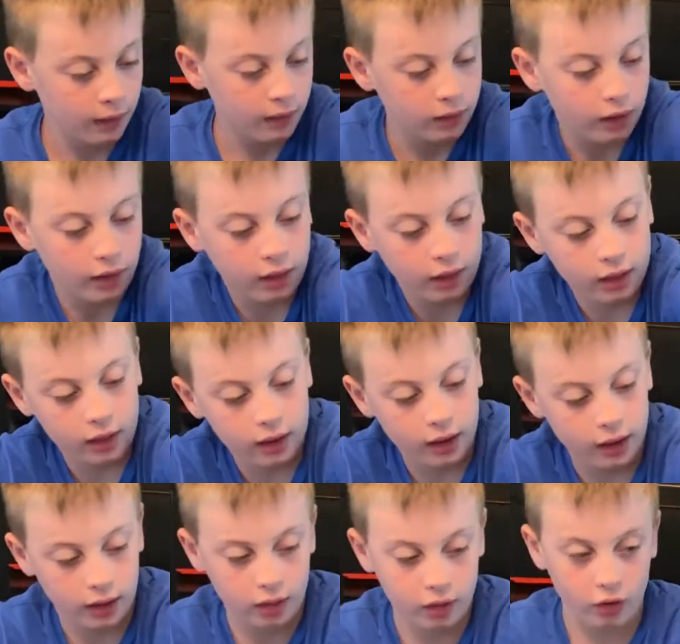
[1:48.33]
This is
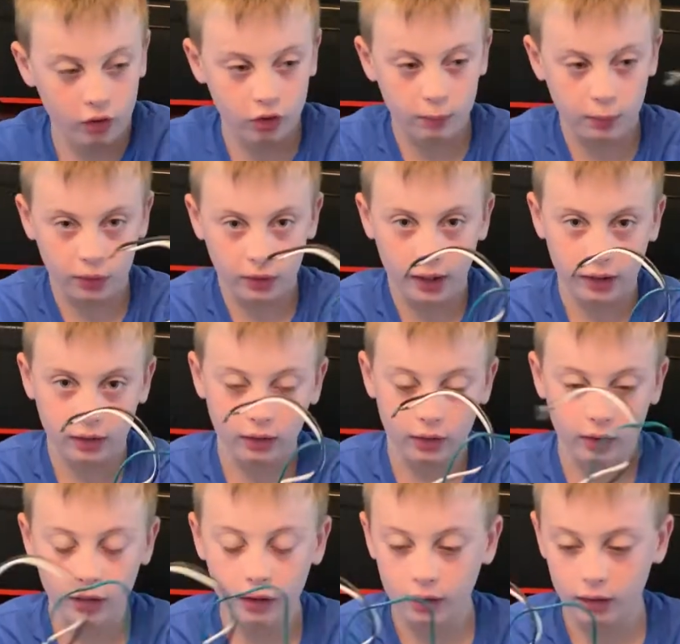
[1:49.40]
a surge protector.